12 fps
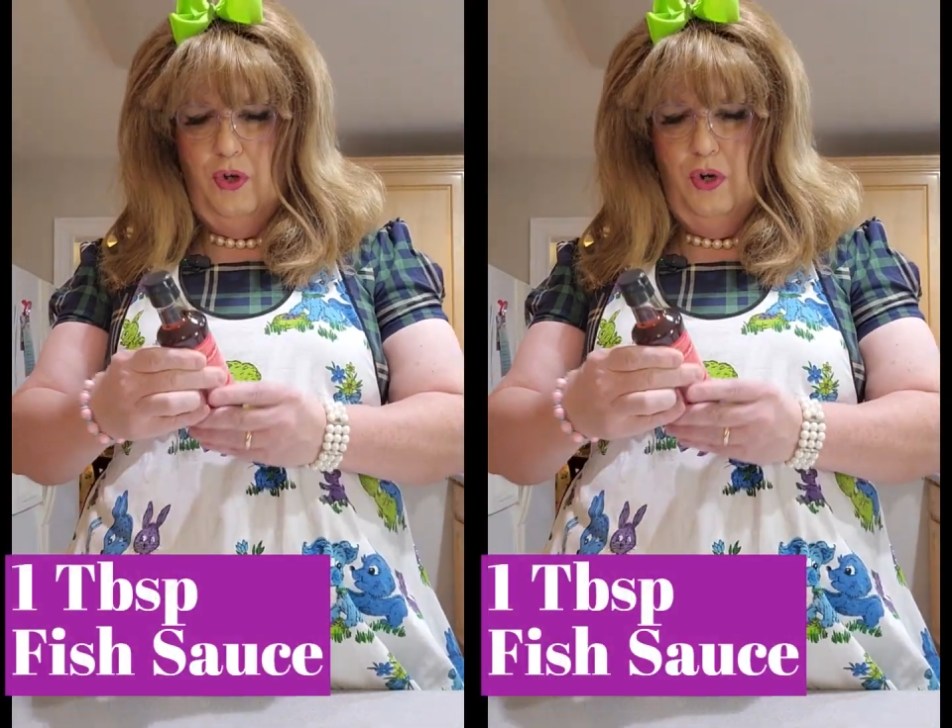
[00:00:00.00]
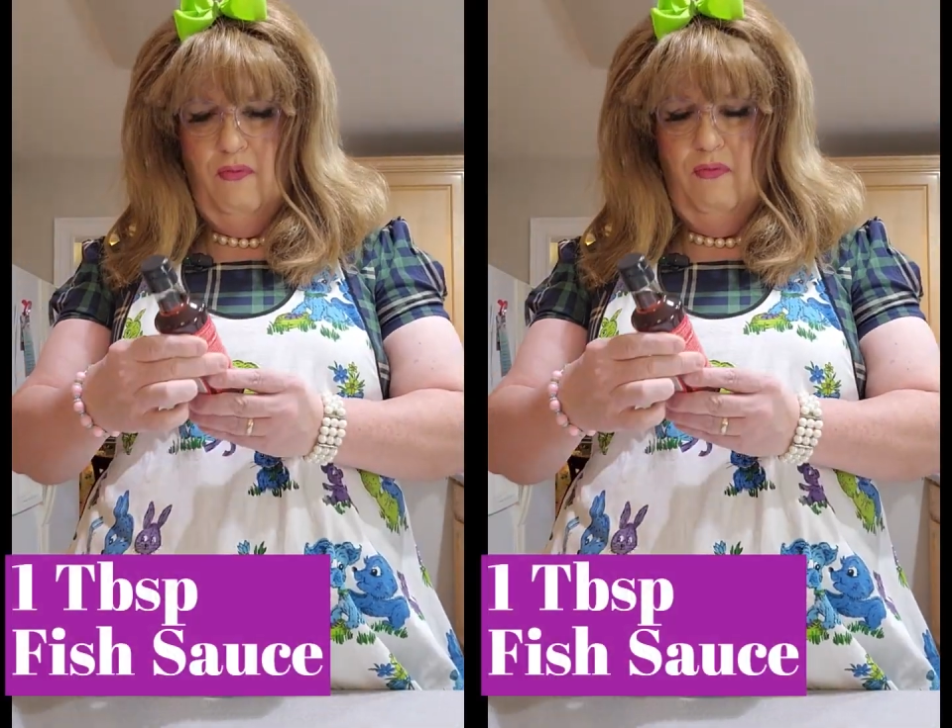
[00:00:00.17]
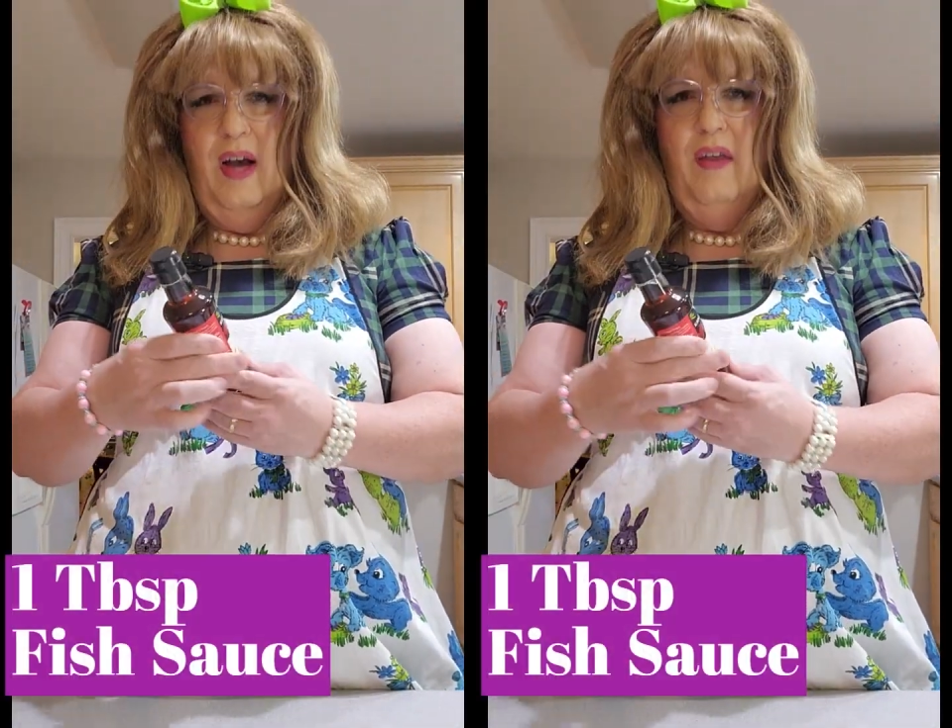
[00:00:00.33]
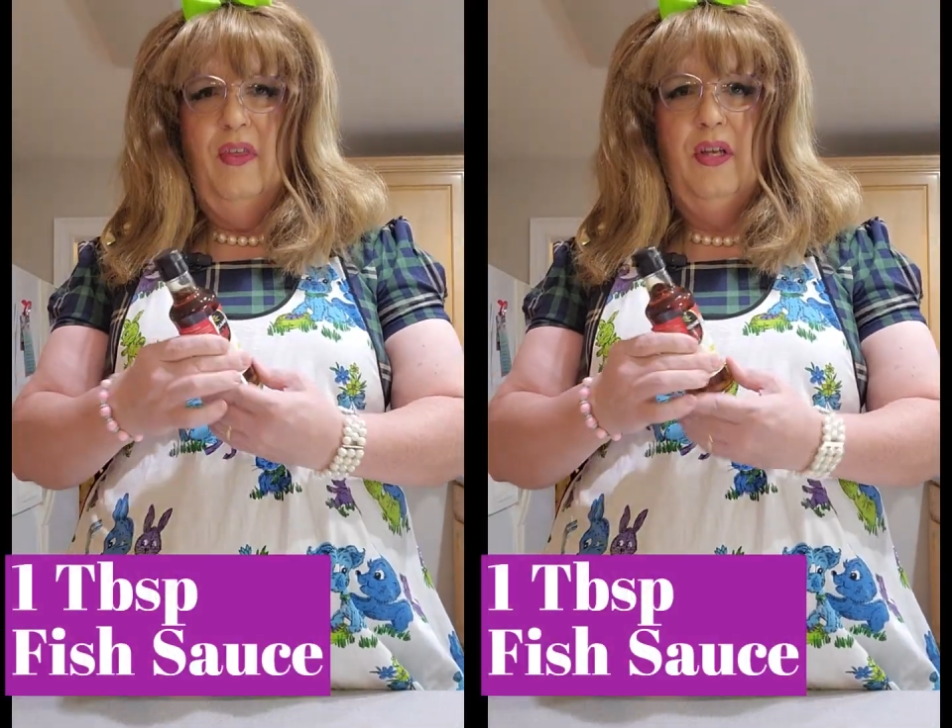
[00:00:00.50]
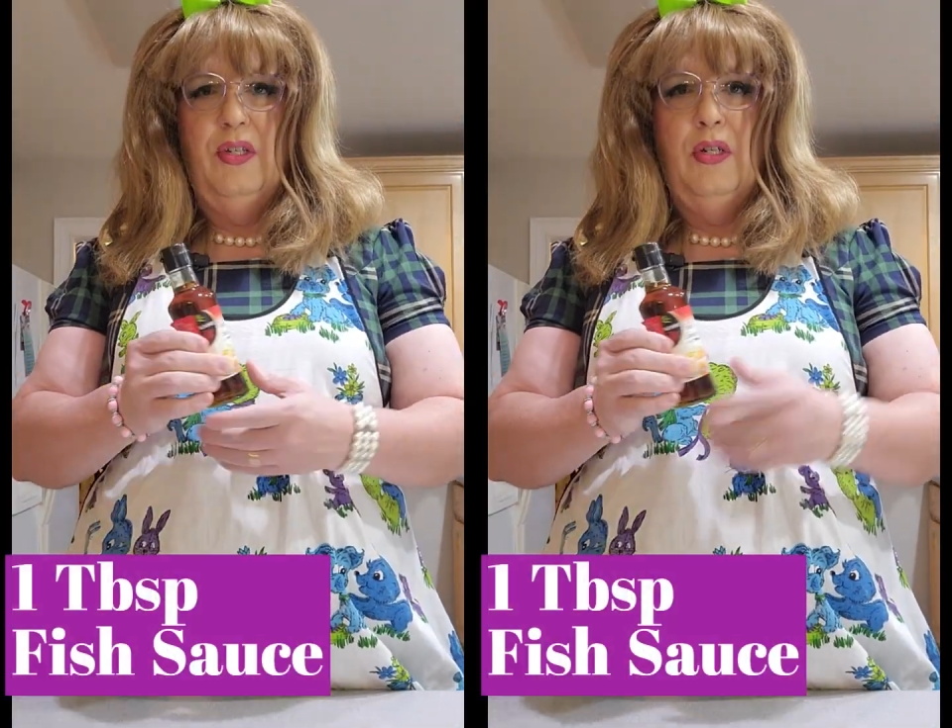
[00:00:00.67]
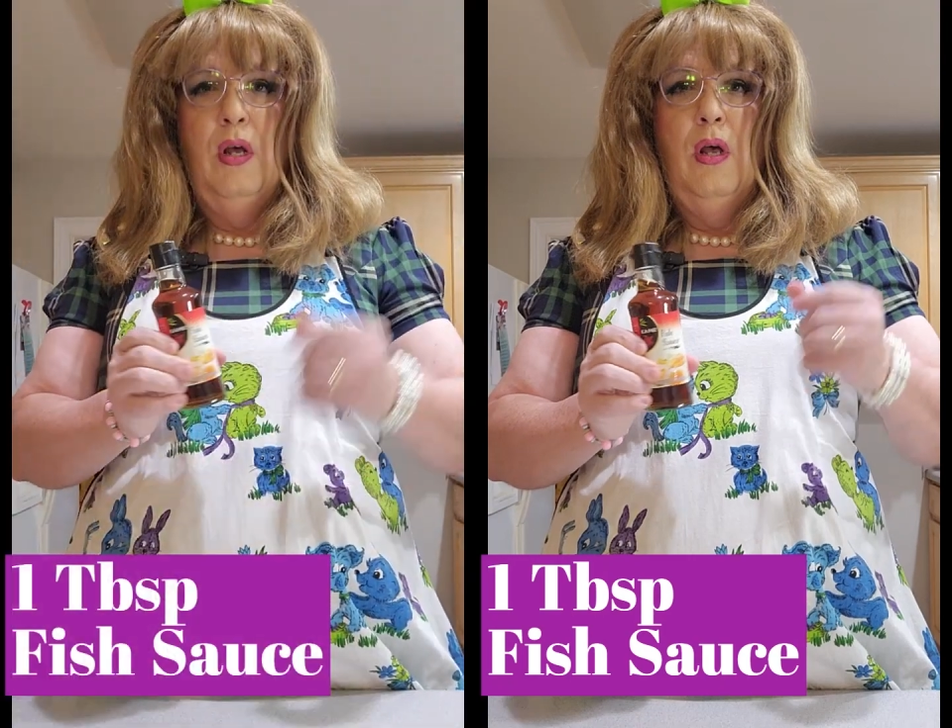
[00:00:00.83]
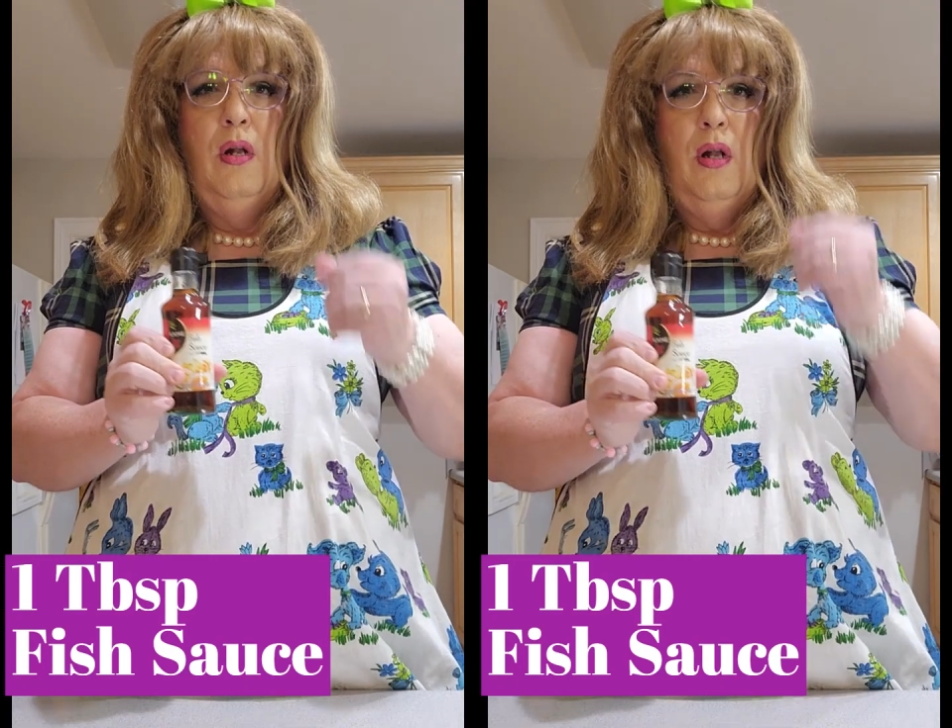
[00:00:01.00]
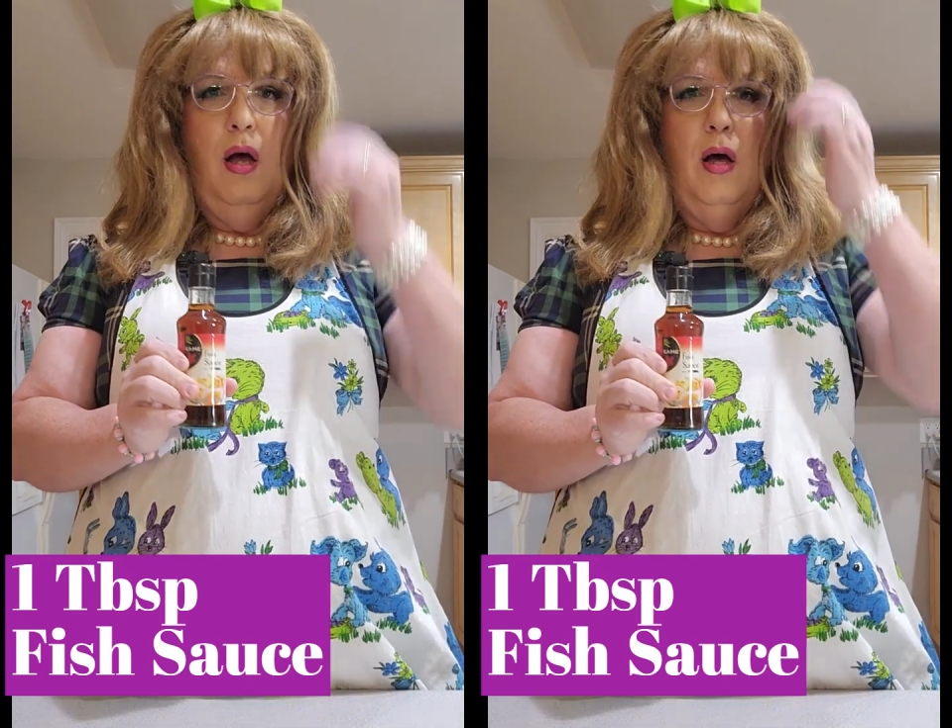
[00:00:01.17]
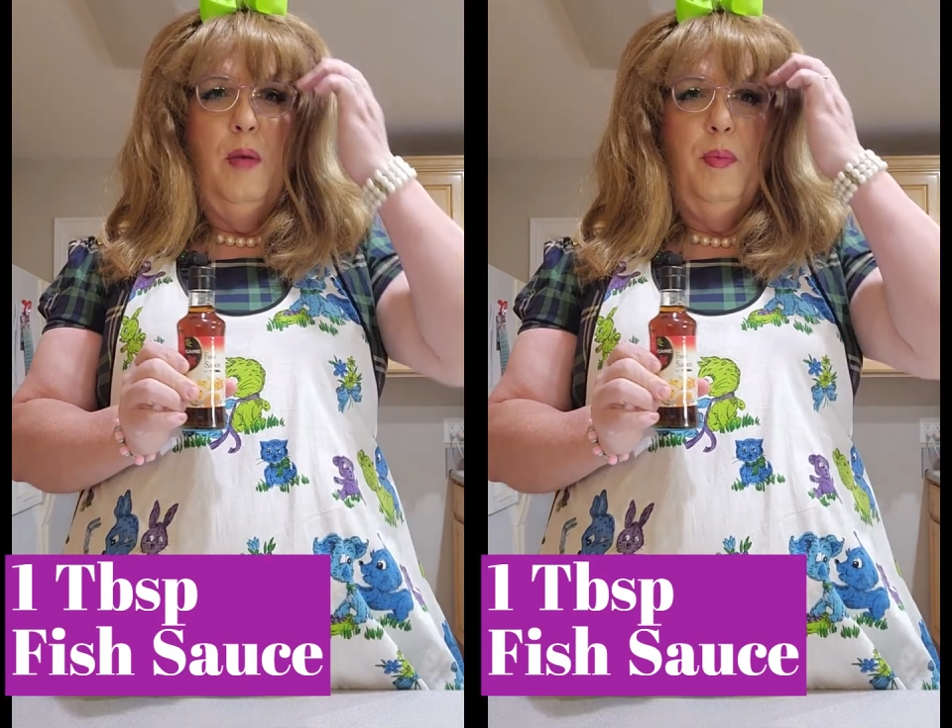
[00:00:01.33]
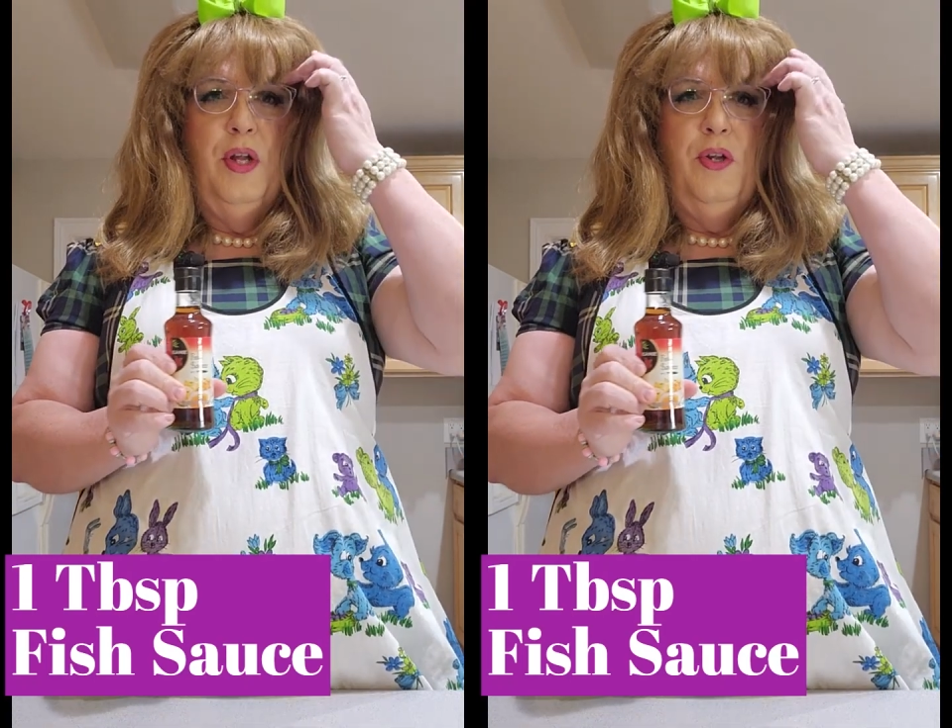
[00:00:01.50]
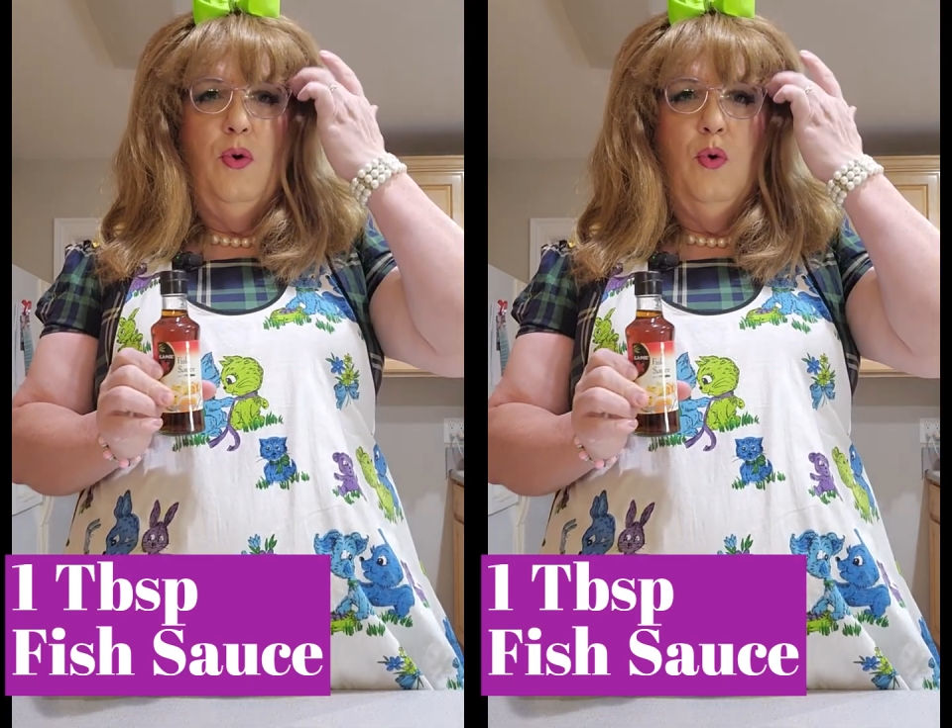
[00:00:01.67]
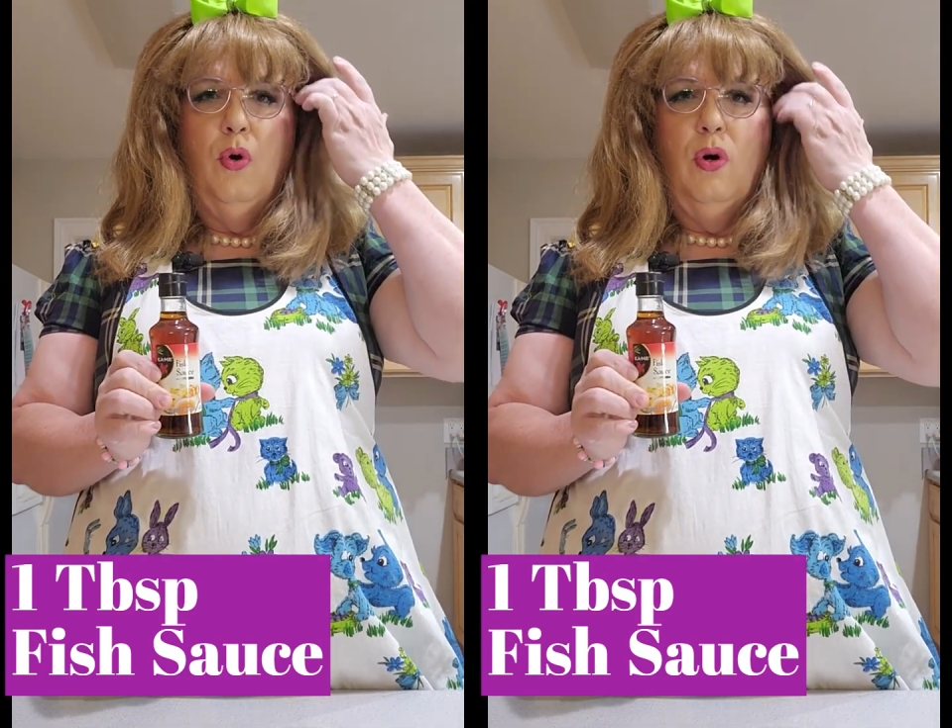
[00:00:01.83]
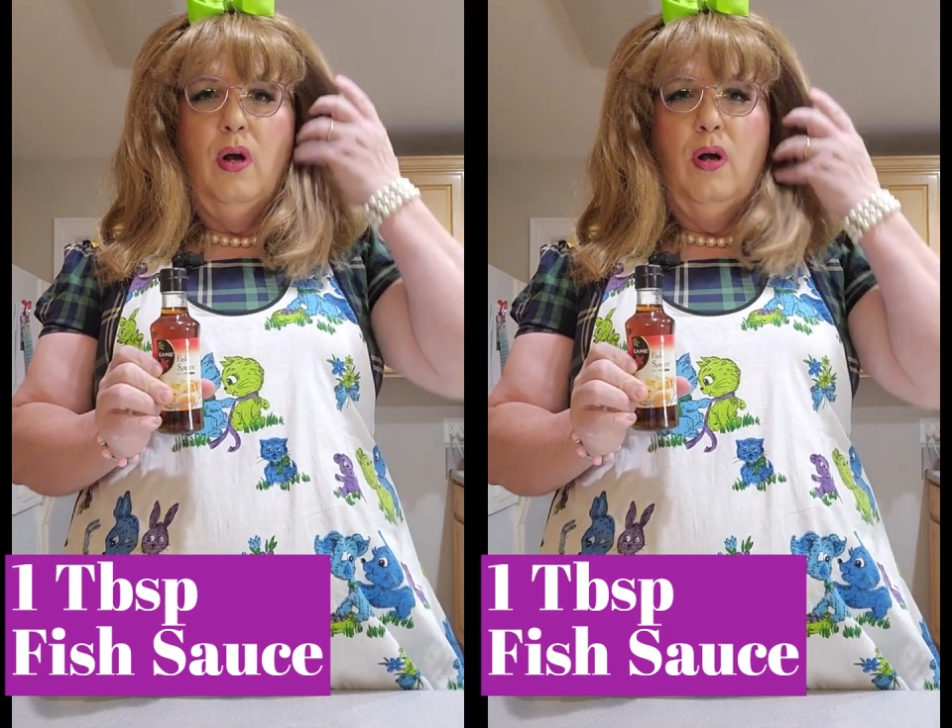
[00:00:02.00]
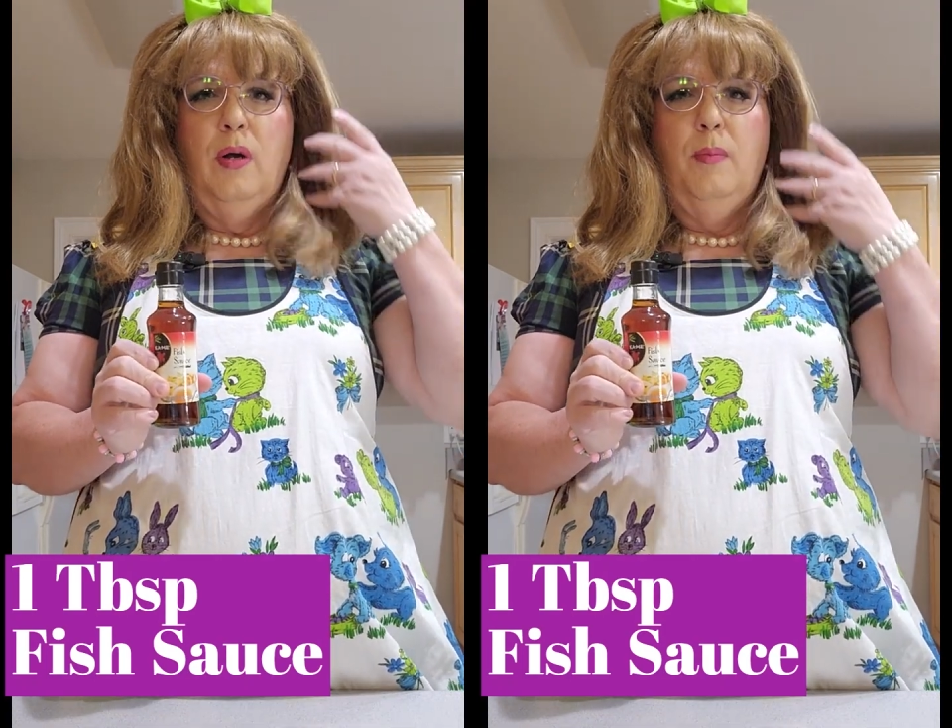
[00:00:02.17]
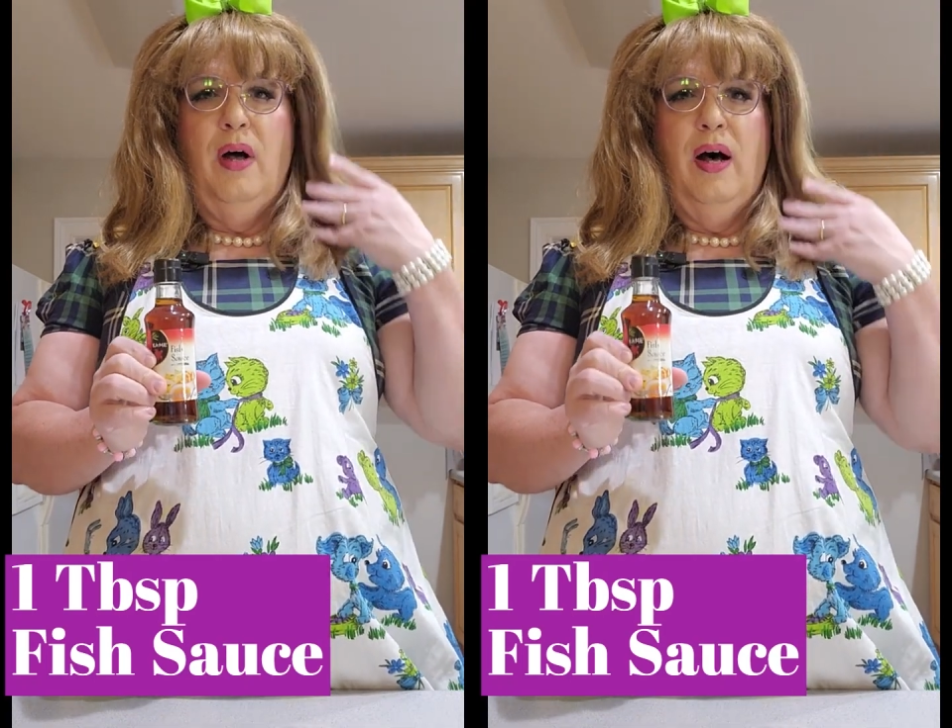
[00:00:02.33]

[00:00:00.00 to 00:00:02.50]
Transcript: You could find this in your